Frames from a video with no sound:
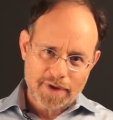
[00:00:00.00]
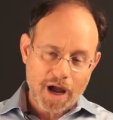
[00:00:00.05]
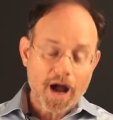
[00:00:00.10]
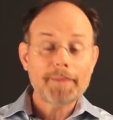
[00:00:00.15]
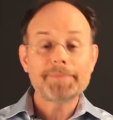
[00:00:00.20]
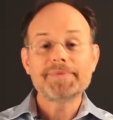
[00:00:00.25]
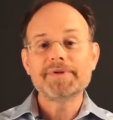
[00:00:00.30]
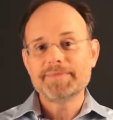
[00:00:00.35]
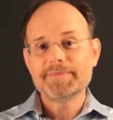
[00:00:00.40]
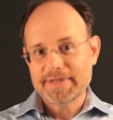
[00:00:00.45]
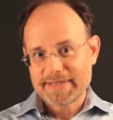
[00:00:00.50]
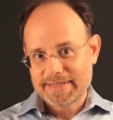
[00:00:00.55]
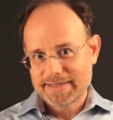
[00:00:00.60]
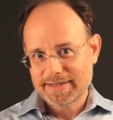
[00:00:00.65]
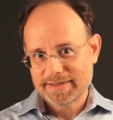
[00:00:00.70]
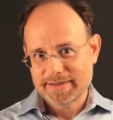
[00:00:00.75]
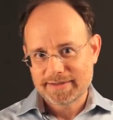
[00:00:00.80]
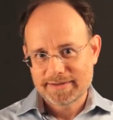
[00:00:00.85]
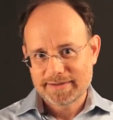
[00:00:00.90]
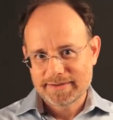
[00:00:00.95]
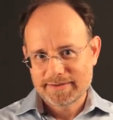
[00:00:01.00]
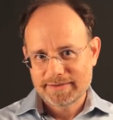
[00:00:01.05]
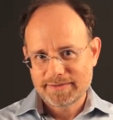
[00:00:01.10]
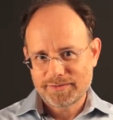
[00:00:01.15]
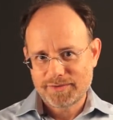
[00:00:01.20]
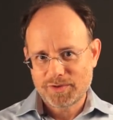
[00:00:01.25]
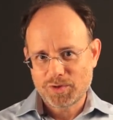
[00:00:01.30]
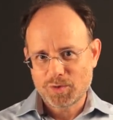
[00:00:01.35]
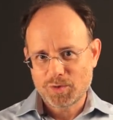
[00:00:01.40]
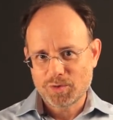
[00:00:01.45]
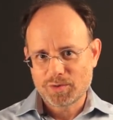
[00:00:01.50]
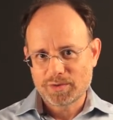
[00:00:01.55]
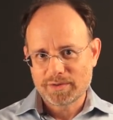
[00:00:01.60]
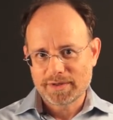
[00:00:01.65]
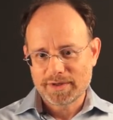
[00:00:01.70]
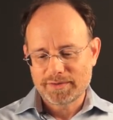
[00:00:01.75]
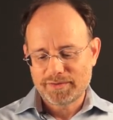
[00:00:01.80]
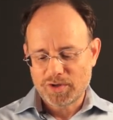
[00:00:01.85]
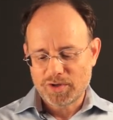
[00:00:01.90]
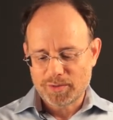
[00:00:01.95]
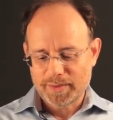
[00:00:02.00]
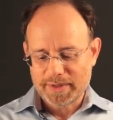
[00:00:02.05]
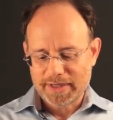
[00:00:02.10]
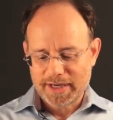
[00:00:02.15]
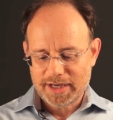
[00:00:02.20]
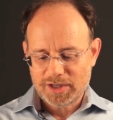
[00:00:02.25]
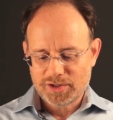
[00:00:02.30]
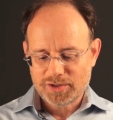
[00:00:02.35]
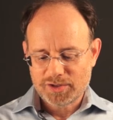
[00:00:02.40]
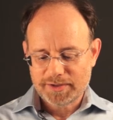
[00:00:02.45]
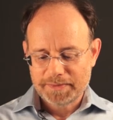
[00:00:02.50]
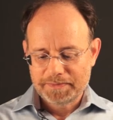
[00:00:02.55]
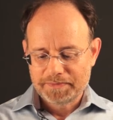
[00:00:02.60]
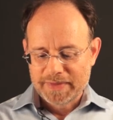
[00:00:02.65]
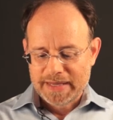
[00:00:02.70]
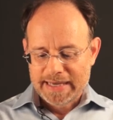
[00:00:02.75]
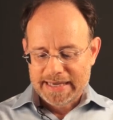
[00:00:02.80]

optimistic view of human nature.